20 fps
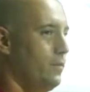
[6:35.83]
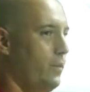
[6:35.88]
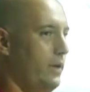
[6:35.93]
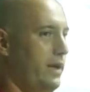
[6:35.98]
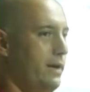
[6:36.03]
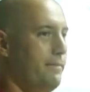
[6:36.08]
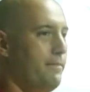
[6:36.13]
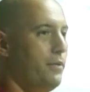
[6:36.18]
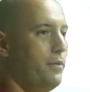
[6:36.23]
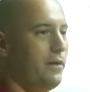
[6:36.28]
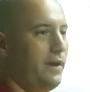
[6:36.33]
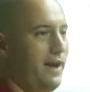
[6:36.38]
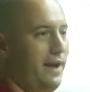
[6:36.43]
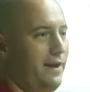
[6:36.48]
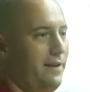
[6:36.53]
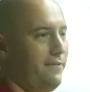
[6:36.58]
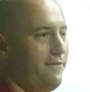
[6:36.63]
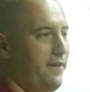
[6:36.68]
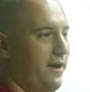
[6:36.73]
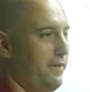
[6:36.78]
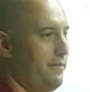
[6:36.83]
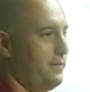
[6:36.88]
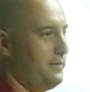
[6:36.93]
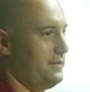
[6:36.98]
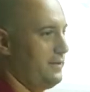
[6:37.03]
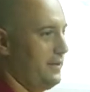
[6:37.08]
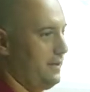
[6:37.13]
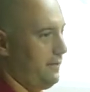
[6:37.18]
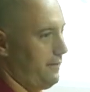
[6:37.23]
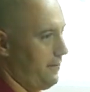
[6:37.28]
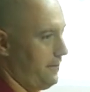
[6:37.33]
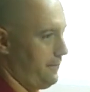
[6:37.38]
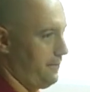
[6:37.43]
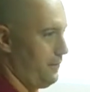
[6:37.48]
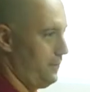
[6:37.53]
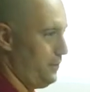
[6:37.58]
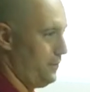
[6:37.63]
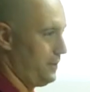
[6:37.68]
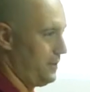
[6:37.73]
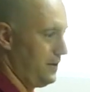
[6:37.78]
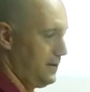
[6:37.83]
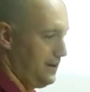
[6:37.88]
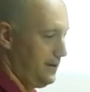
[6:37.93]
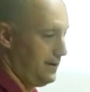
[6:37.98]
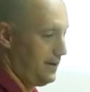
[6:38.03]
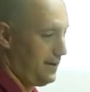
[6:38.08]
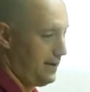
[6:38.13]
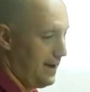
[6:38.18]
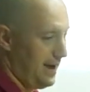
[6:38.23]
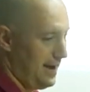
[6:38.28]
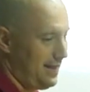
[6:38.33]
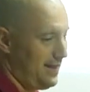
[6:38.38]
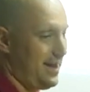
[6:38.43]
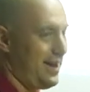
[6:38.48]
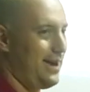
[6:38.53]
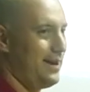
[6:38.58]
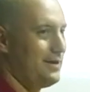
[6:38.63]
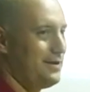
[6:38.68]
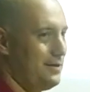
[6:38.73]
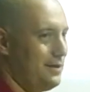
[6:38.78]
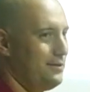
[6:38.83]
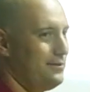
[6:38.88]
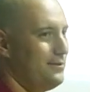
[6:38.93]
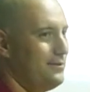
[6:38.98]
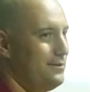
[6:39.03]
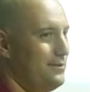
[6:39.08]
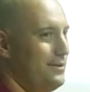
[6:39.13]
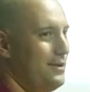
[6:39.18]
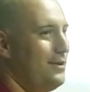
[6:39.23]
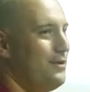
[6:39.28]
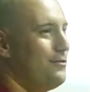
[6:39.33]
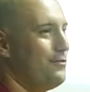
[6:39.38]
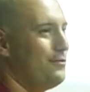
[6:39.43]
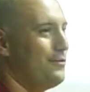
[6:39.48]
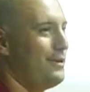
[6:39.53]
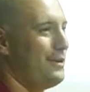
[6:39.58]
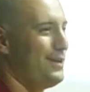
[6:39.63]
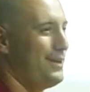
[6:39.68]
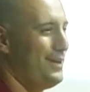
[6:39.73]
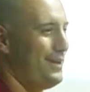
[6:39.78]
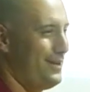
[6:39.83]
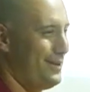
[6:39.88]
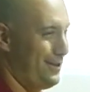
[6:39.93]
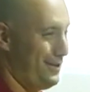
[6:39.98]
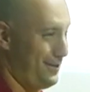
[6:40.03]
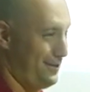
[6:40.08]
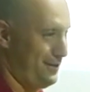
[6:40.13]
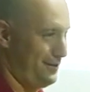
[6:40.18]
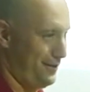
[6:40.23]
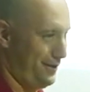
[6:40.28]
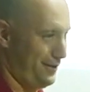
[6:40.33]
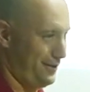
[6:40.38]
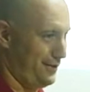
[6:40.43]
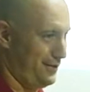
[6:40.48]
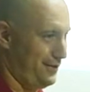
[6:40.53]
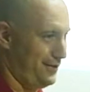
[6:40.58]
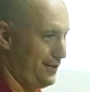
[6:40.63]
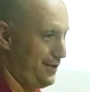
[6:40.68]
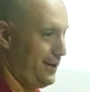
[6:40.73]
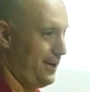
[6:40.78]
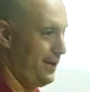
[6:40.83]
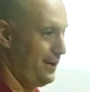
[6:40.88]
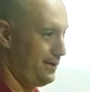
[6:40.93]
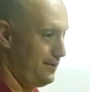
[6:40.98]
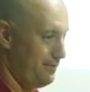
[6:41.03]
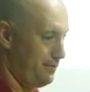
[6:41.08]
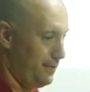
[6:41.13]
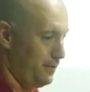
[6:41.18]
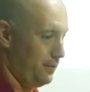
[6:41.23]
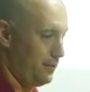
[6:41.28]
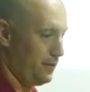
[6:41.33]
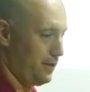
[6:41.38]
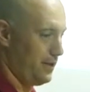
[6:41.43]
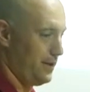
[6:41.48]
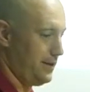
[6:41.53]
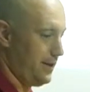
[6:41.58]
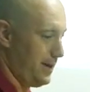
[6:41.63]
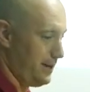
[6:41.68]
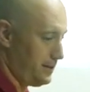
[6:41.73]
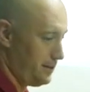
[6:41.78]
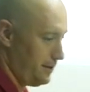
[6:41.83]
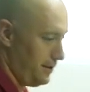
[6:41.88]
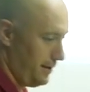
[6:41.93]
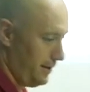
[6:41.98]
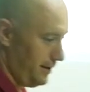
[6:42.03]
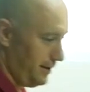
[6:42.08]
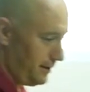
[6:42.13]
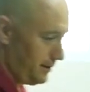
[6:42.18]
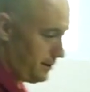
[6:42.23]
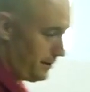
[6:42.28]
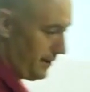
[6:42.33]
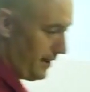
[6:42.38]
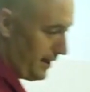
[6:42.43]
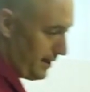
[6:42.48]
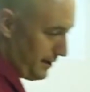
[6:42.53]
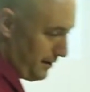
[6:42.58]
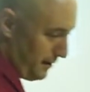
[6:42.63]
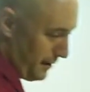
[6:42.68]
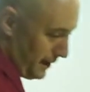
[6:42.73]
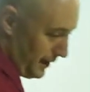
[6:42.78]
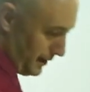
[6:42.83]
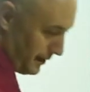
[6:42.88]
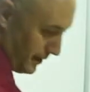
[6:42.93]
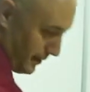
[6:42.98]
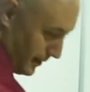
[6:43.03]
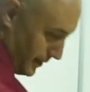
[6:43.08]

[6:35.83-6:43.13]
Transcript: We import 85% of our food. And that really hurt during the hurricane. But we'll get that to that in a minute.